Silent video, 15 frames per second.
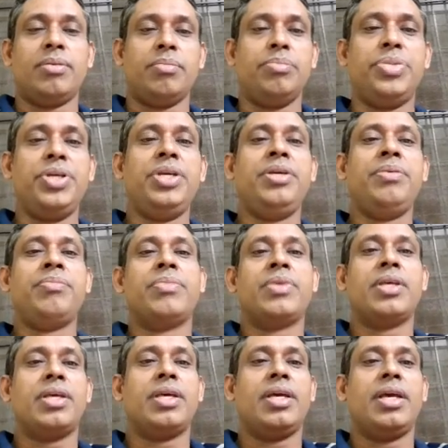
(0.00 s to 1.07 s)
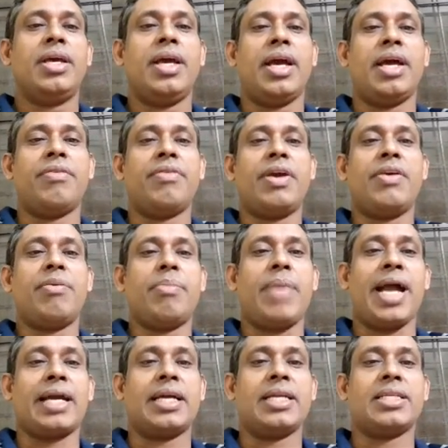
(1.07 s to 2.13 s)
beam, and we have a
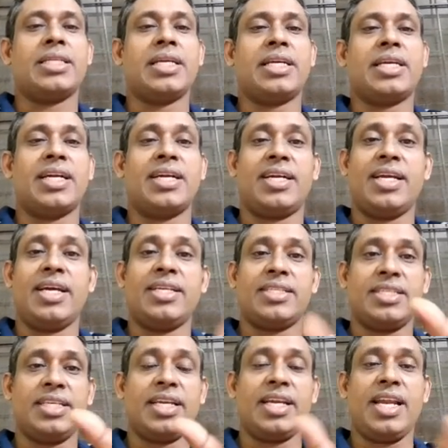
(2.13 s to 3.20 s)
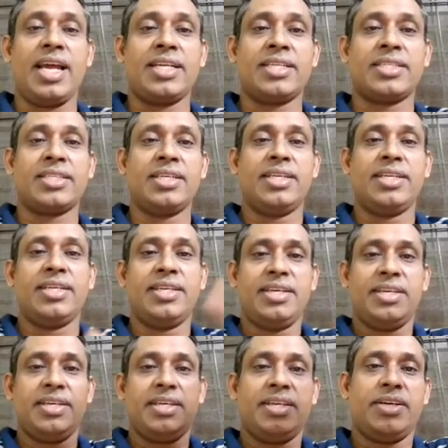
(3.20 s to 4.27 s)
magnetic condensing lens,
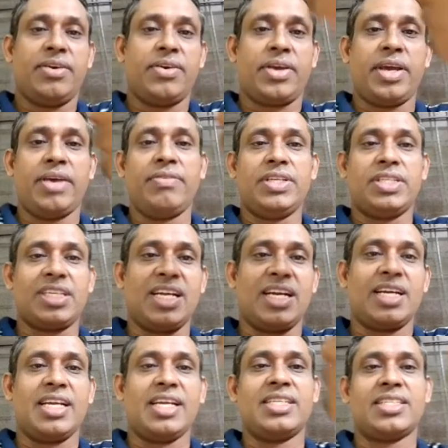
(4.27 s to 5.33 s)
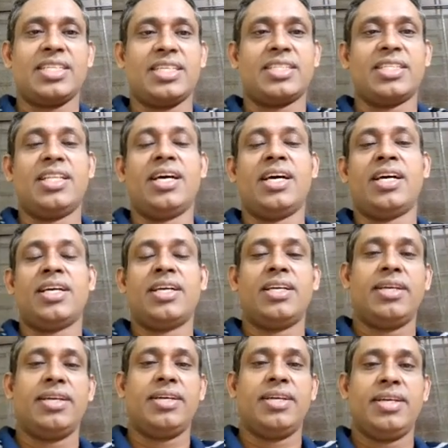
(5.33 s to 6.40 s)
okay, which condenses the
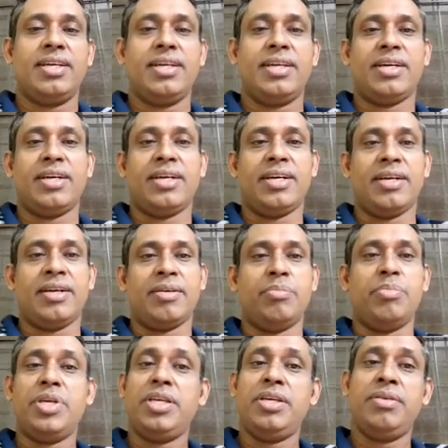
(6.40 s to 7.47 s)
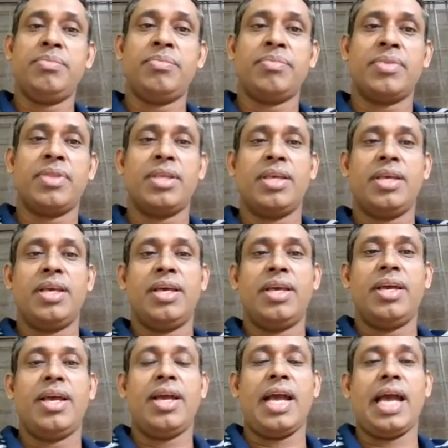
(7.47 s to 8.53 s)
beam,
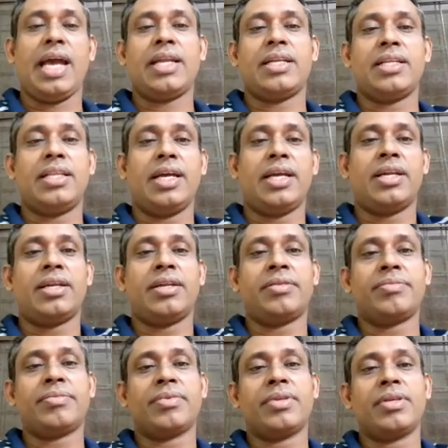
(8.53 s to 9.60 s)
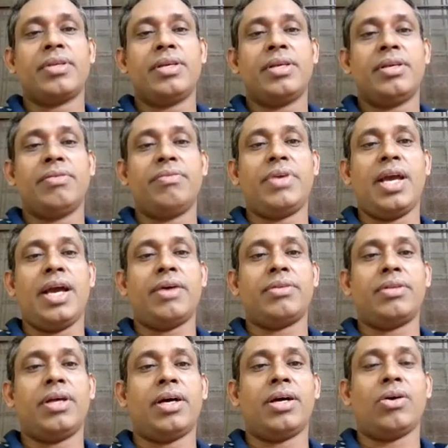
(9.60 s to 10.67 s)
and then we
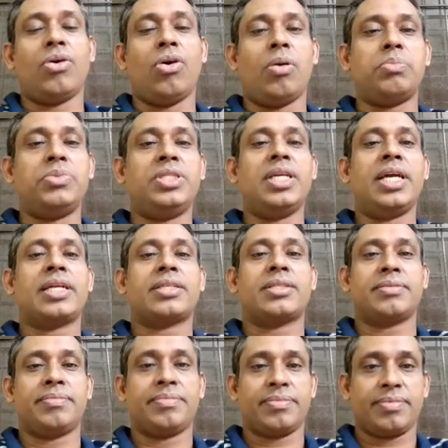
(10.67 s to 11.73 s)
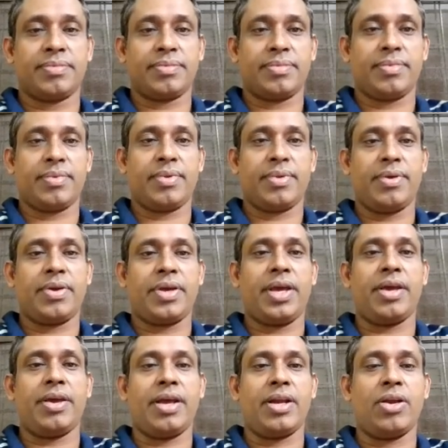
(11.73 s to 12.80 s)
have the object,
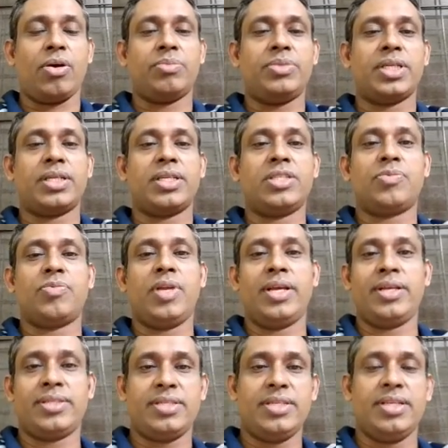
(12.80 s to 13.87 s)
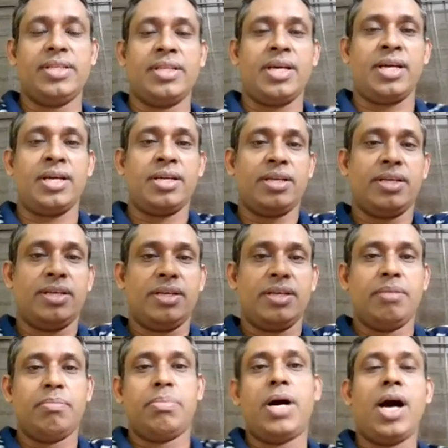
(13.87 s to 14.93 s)
okay, an object is placed in the
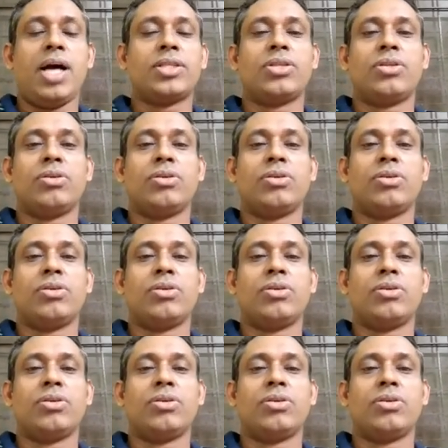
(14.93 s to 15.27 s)
path